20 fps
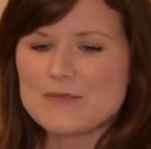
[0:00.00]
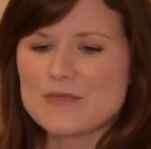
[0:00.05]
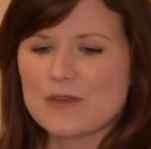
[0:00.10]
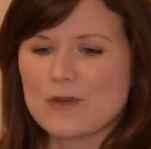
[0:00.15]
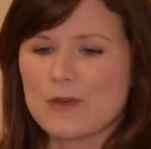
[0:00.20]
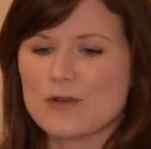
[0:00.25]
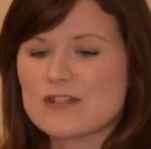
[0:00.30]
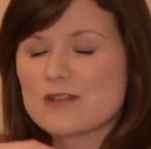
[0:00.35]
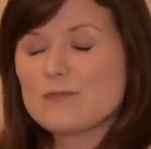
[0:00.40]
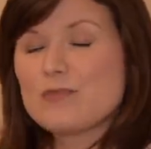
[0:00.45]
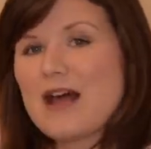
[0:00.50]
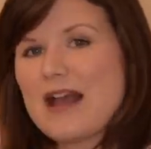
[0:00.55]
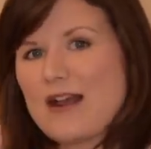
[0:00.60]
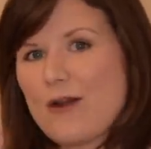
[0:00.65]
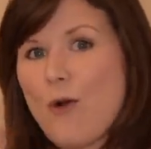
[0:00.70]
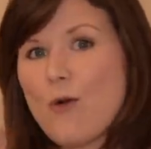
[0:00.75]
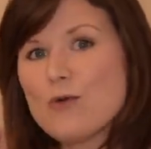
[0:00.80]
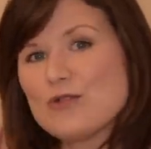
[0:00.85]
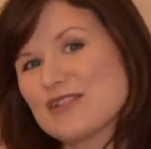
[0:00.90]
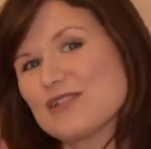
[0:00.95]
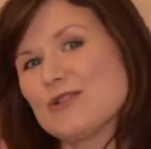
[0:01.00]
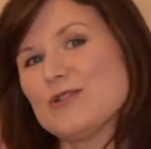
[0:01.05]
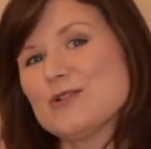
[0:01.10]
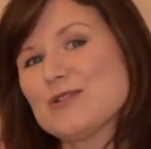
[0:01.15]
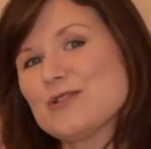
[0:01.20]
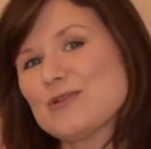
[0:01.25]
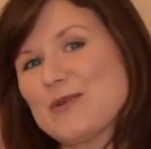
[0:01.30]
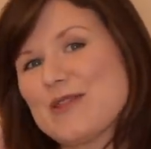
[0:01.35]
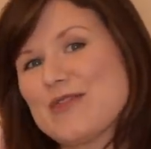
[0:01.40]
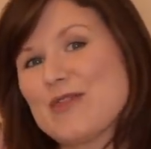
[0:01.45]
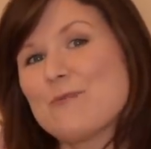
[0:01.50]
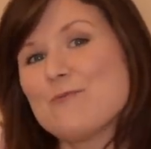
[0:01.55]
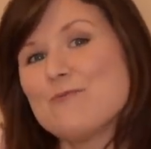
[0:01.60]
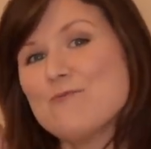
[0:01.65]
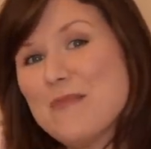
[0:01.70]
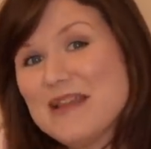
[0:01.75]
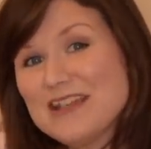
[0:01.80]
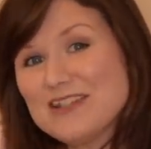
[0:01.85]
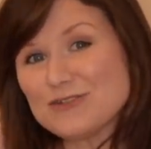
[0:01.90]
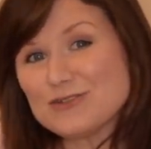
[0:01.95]
Of course, the black hole is also in the
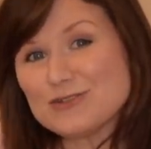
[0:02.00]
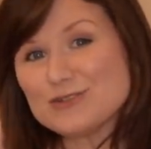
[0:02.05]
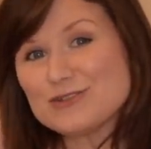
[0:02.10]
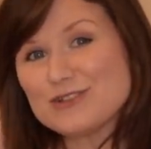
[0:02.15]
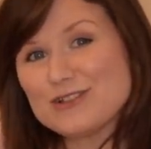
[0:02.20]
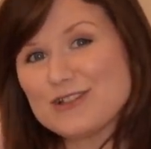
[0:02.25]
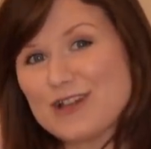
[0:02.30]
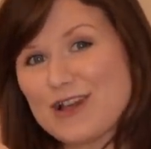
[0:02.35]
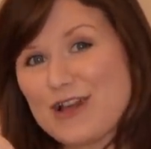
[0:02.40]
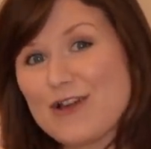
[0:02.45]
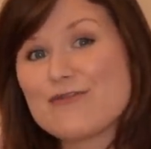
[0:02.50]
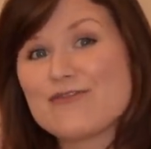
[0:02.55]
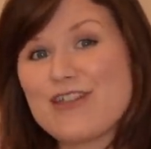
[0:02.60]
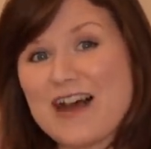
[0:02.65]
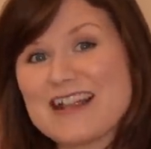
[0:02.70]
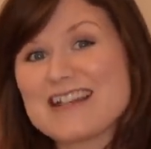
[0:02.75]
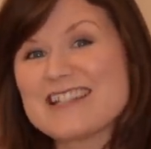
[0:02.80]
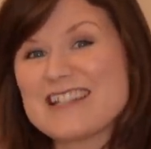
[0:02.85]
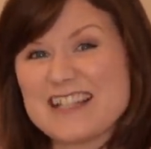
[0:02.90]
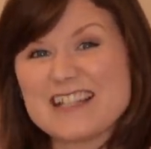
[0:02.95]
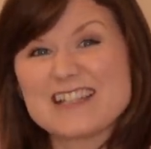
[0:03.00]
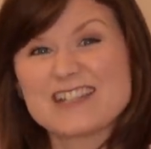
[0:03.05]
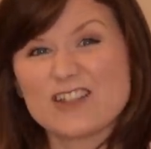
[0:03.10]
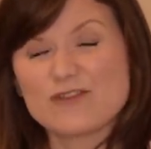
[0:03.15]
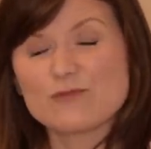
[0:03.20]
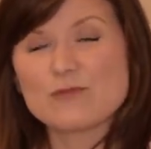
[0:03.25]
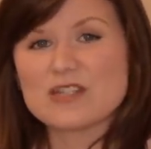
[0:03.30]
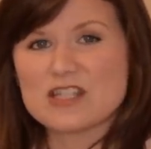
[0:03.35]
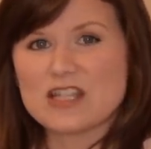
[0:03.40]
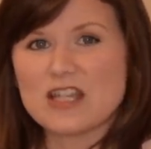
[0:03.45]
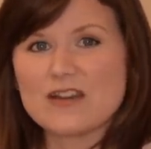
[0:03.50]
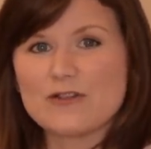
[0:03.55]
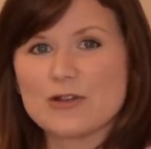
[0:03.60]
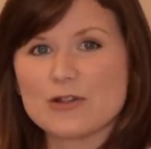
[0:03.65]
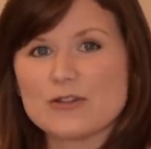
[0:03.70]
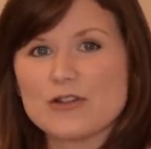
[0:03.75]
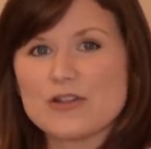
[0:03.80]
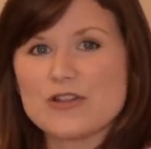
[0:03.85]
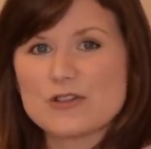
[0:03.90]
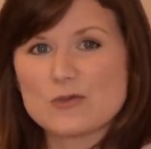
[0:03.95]
middle of that disk of
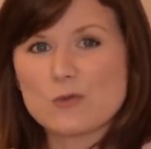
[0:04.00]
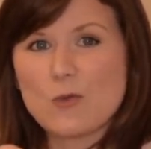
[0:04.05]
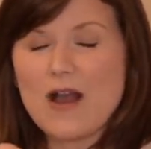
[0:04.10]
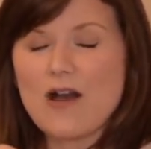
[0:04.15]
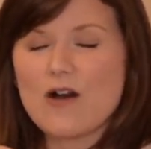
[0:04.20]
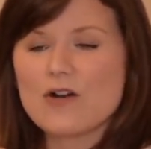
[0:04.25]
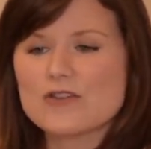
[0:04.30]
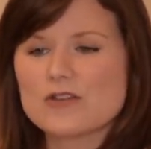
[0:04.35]
material as well.